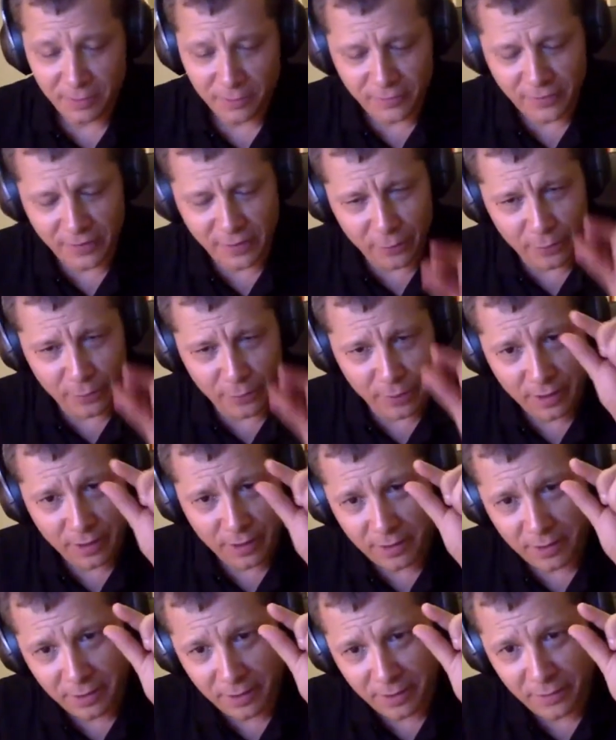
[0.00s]
very
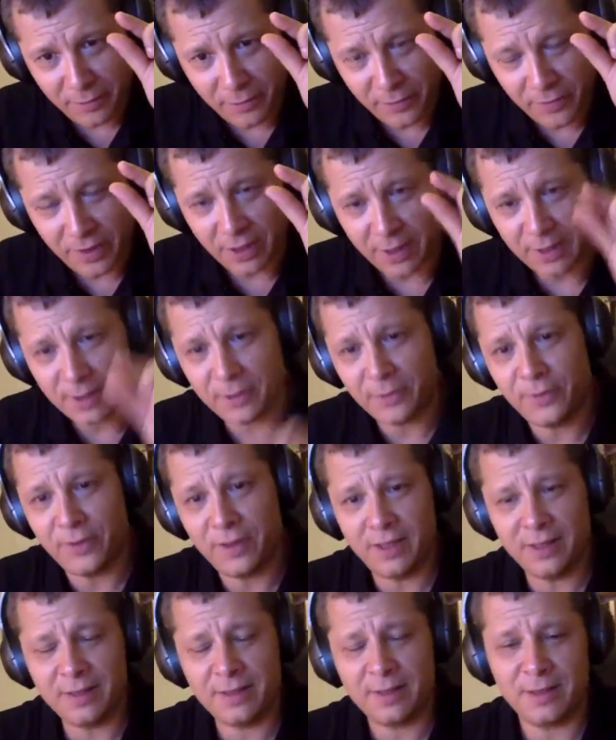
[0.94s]

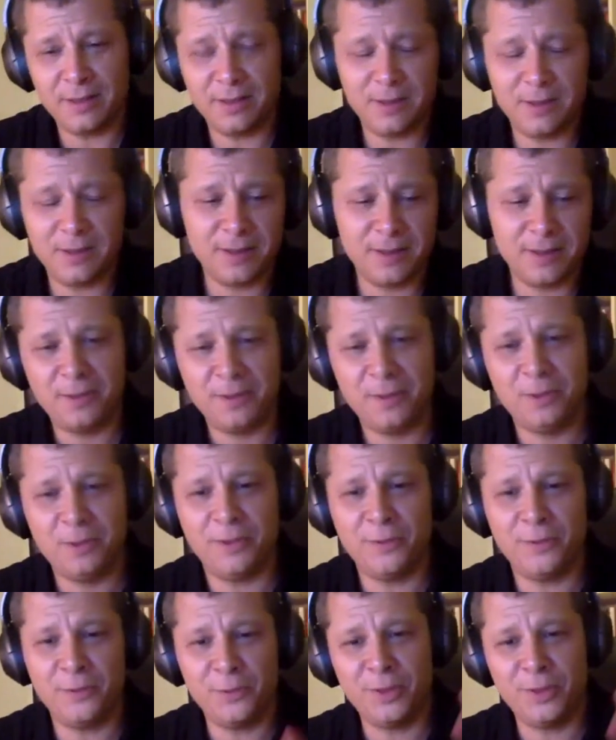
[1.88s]
philosophy lessons.
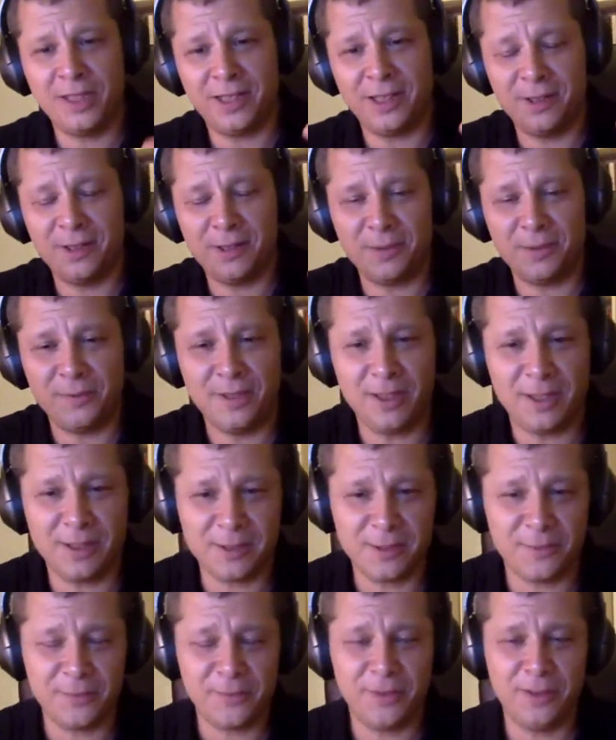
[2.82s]
You have two kinds of
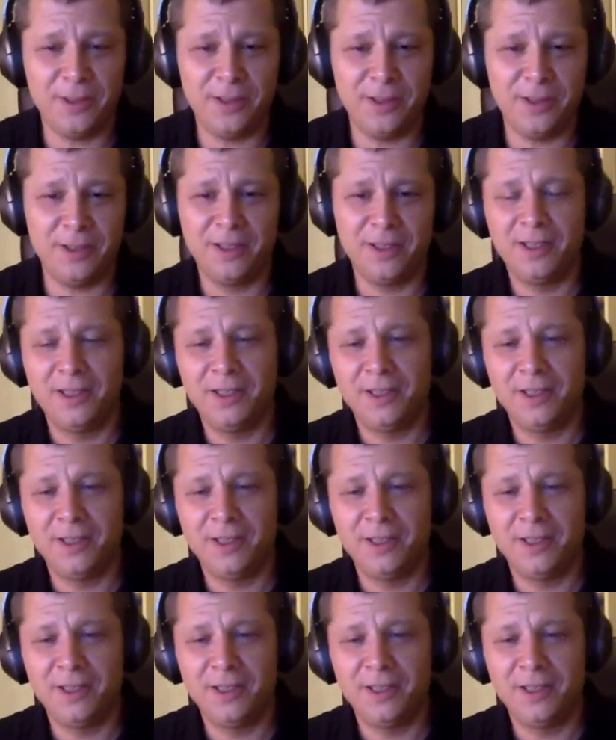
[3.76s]
philosophy.